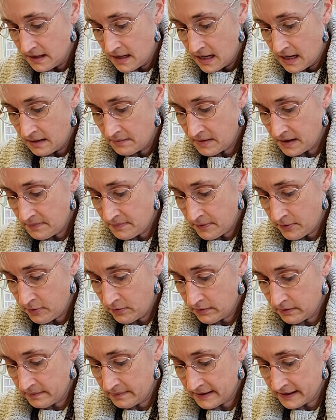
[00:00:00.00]
And my
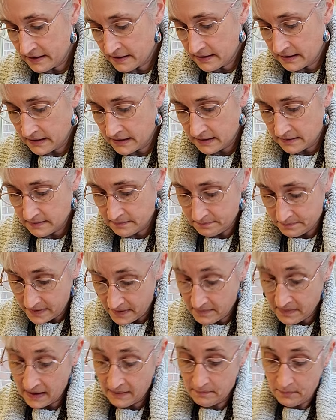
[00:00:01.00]
polar bear, but
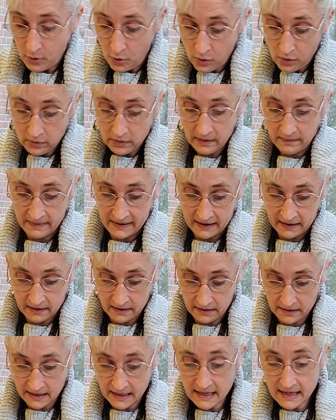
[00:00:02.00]
my polar
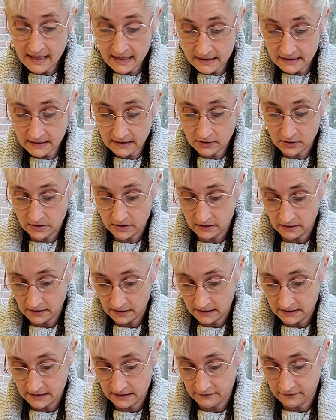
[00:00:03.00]
bear is gonna
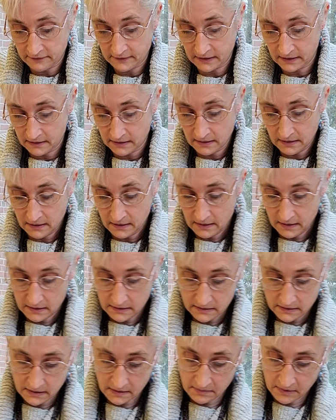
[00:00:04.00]
look different.
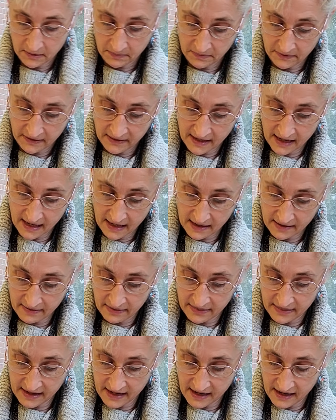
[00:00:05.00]
So I'm gonna put that on
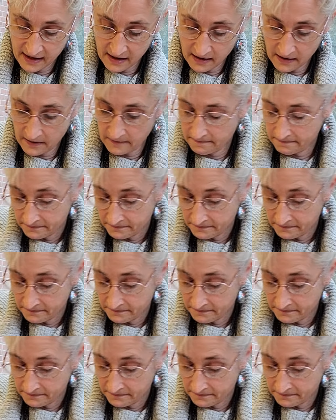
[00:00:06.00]
there.